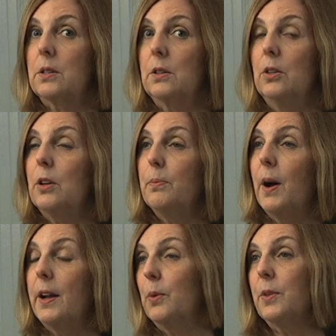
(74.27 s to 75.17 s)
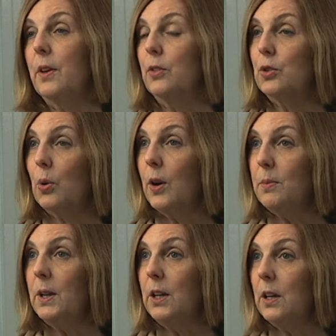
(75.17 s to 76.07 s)
You combine it with other drawing
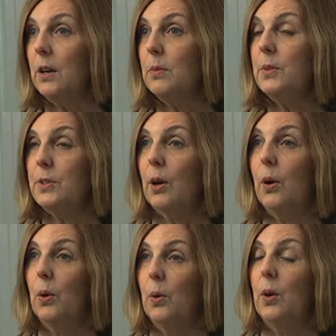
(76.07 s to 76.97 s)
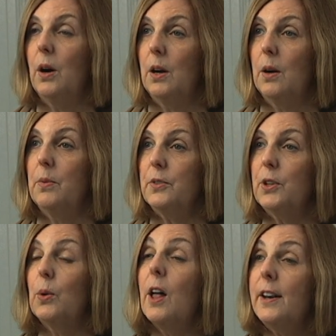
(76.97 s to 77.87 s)
mediums. So a
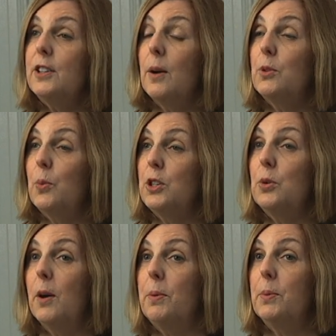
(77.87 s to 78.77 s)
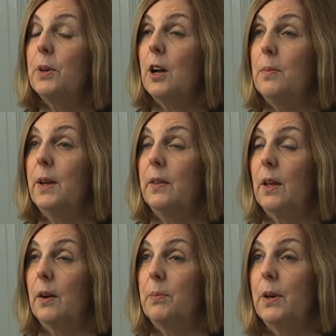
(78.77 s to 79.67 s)
lot of times we do have people come in
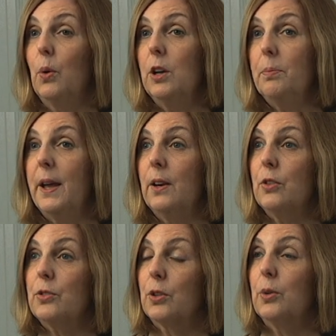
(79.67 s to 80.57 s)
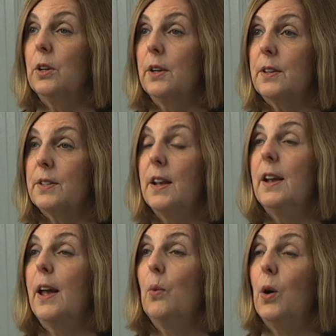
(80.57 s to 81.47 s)
that have been oil painters, acrylics,
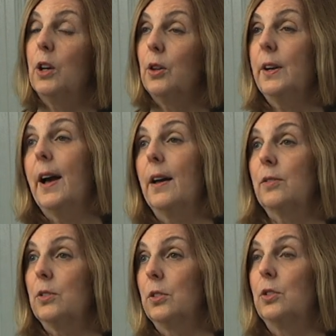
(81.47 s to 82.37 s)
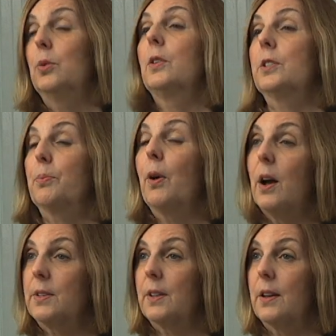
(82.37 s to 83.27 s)
and want to learn how to do this
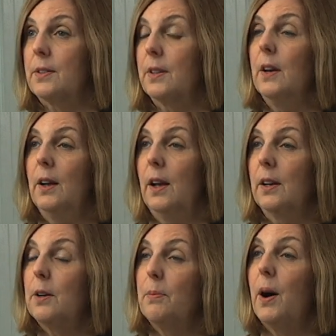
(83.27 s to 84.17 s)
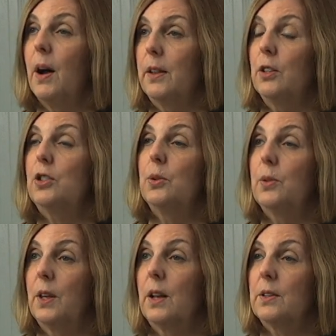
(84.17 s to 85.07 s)
process and combine the two
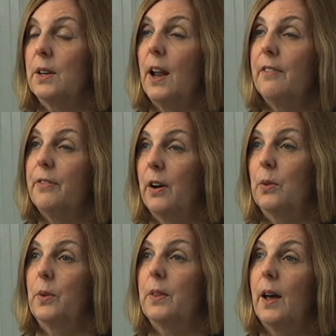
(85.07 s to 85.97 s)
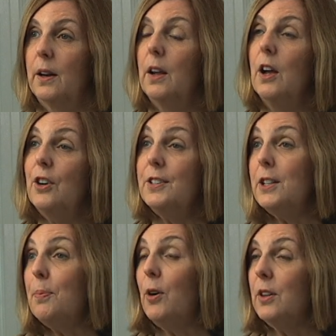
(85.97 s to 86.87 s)
things and have fun with that. Because that's
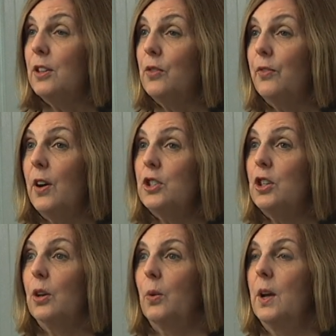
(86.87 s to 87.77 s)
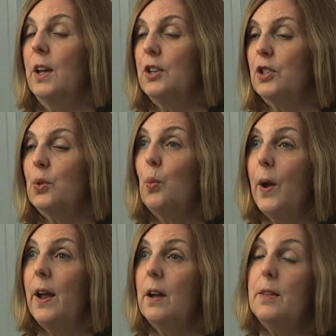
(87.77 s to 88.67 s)
part of the fun too. It's just
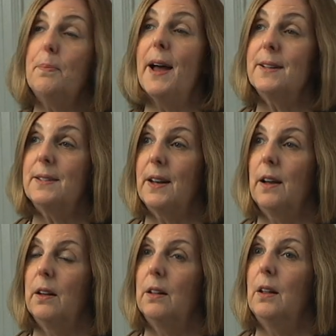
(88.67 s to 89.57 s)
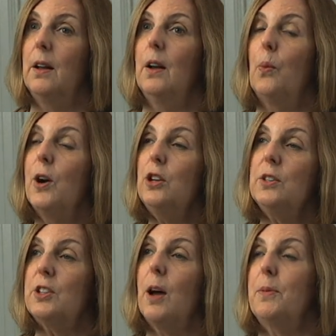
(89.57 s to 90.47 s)
where do you
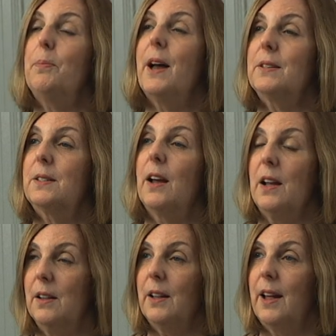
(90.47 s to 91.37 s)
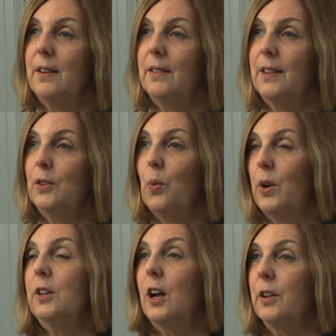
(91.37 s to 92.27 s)
stop the pastel and let the
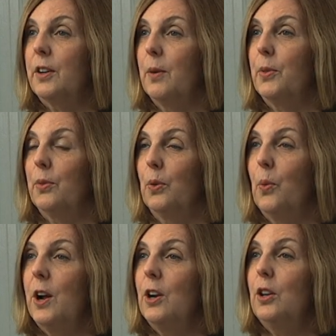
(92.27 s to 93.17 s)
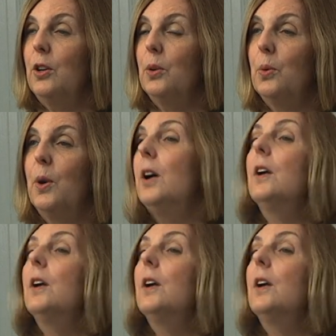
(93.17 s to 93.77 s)
watercolor come through? Where do you